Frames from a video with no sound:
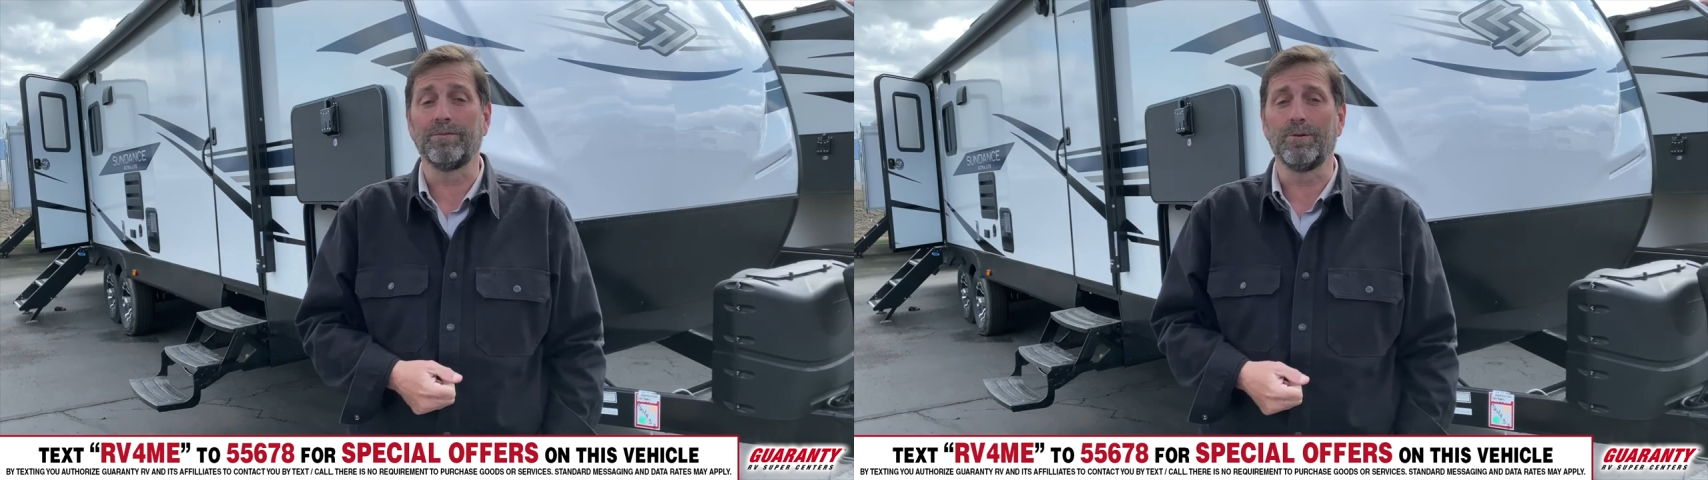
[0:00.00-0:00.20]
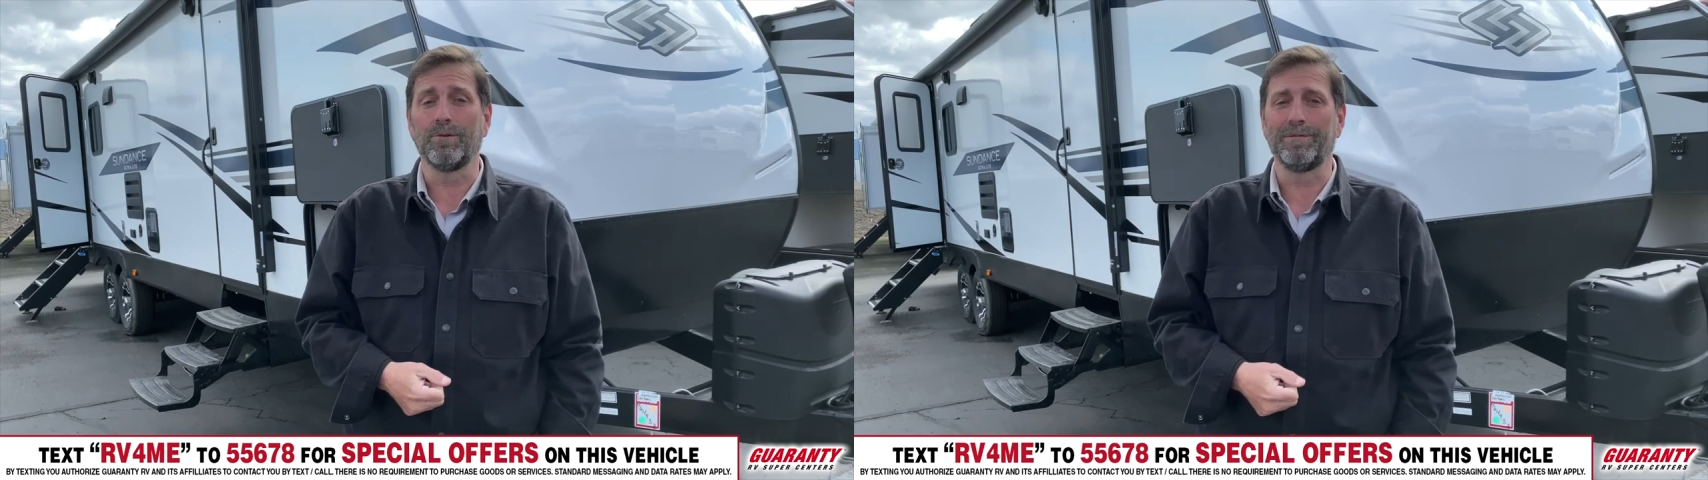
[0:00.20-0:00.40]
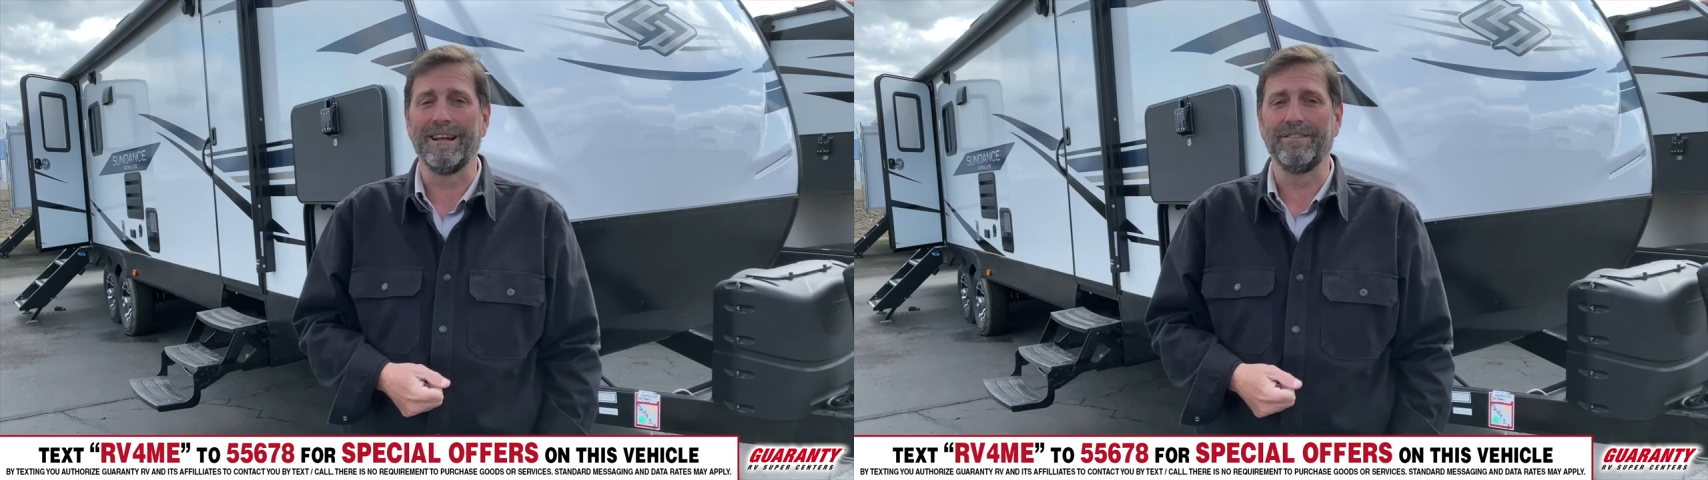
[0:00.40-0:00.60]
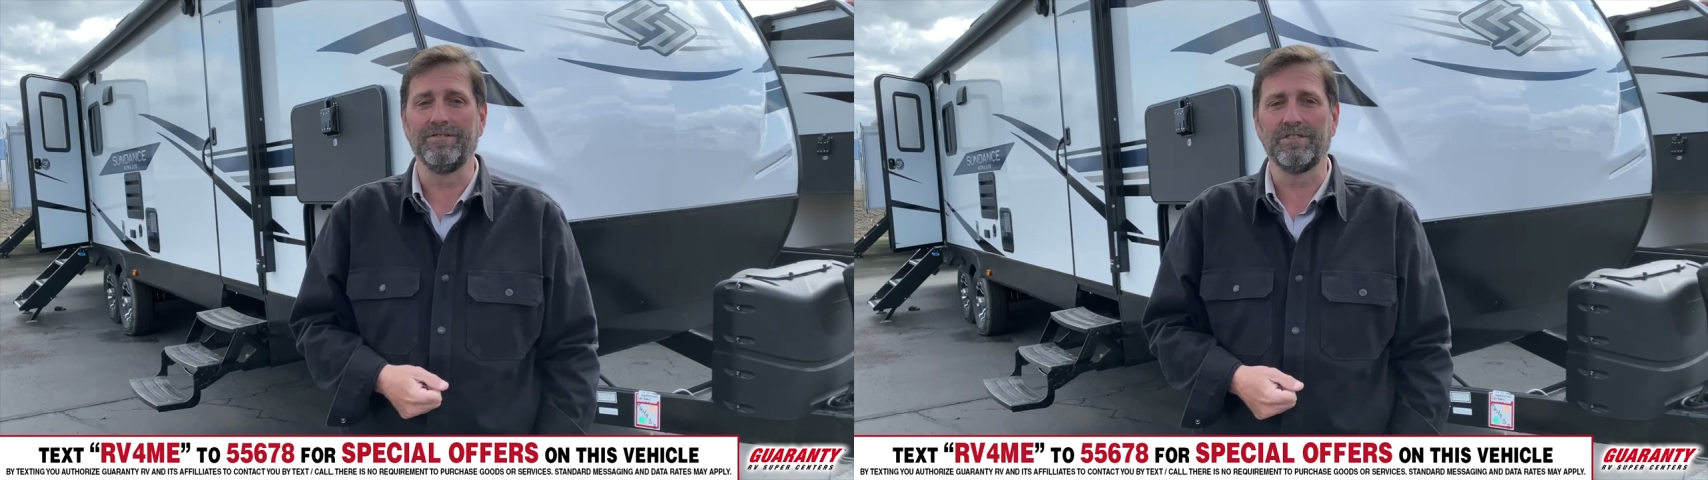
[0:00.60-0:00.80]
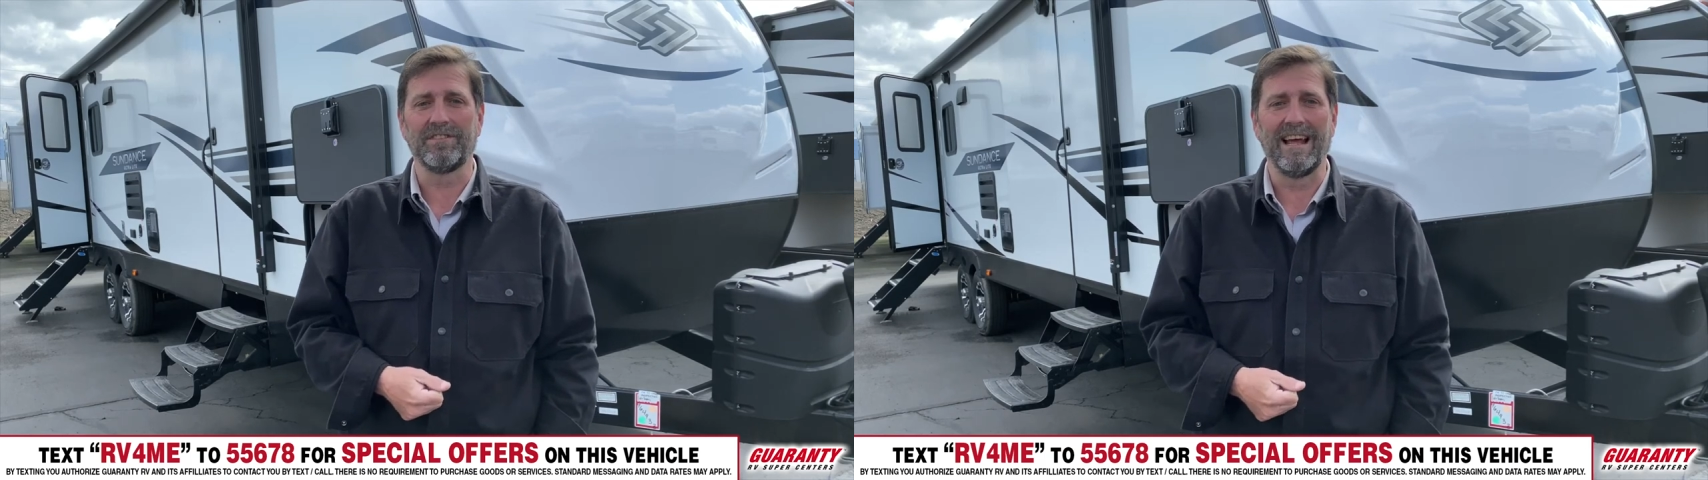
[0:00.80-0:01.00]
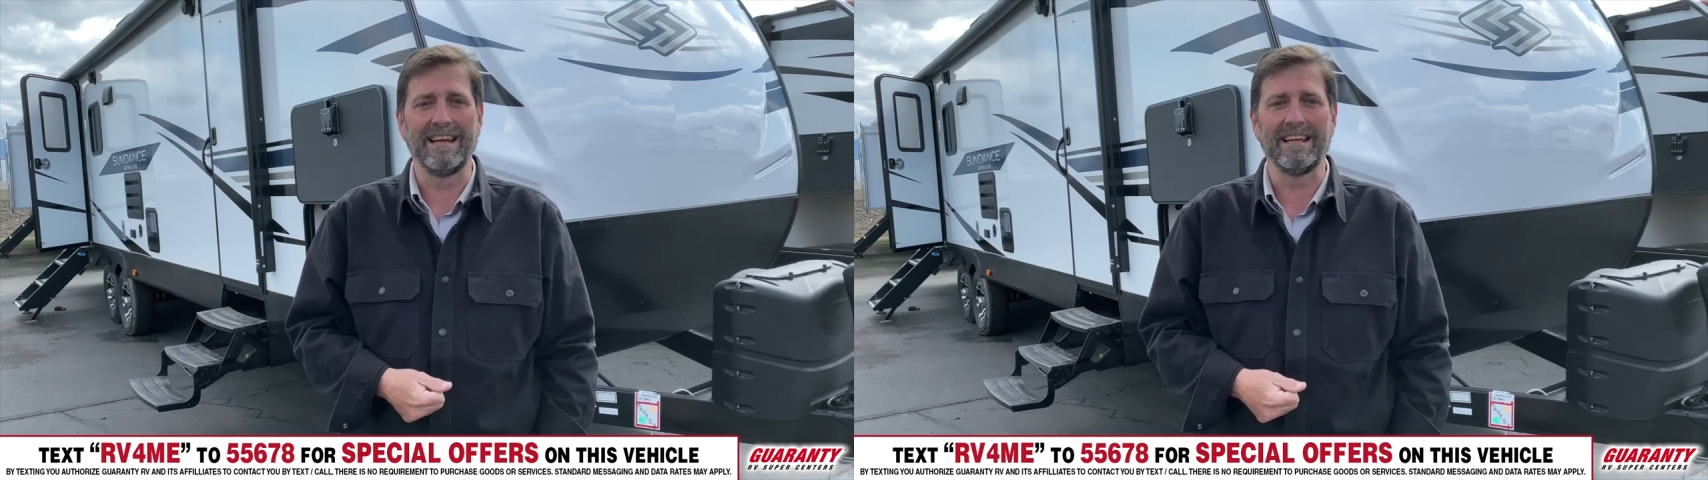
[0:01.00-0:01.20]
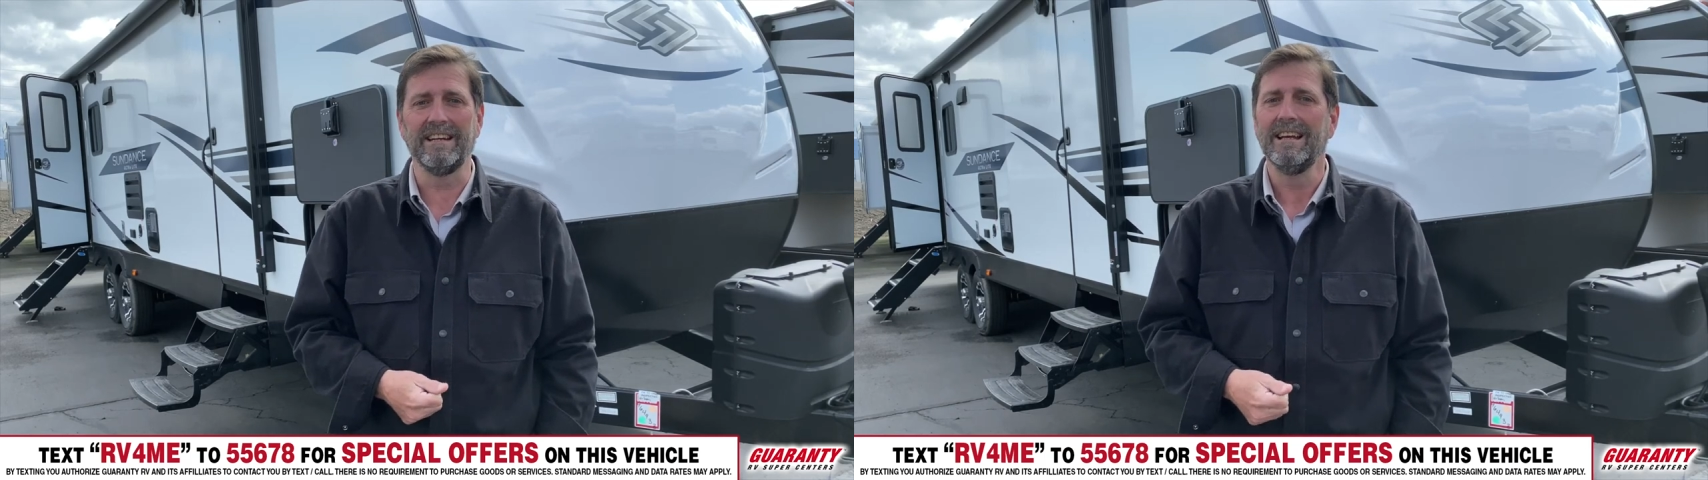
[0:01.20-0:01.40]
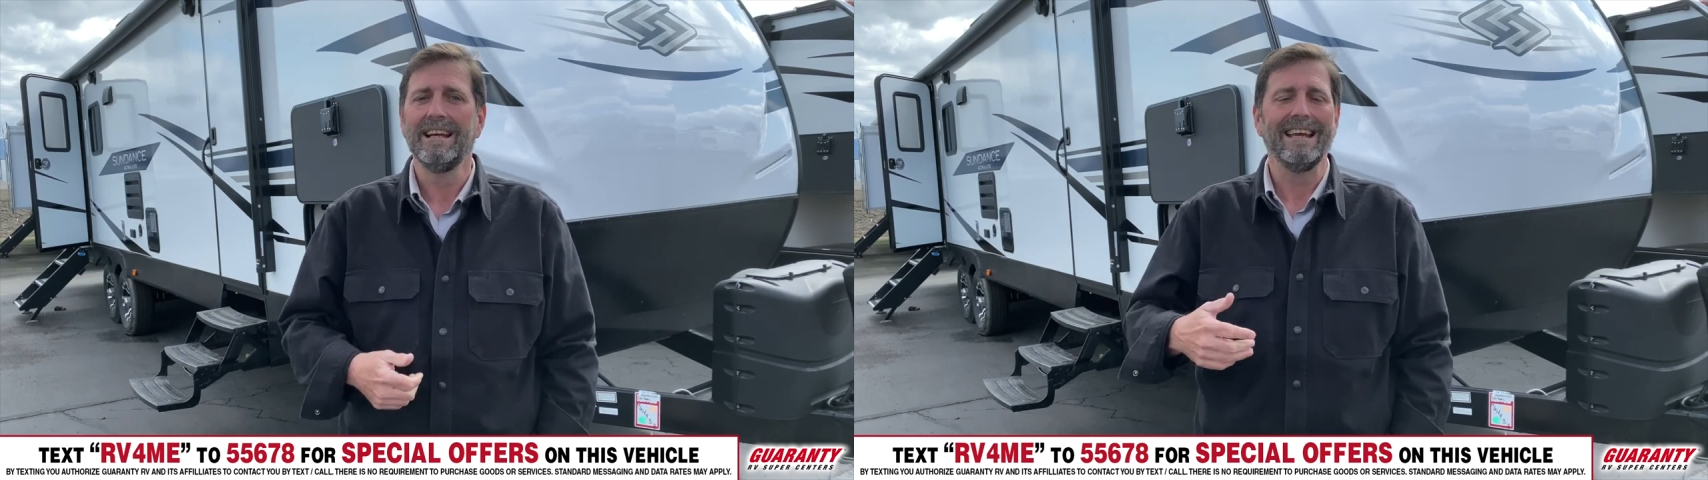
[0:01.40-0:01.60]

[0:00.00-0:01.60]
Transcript: floor plan just like it.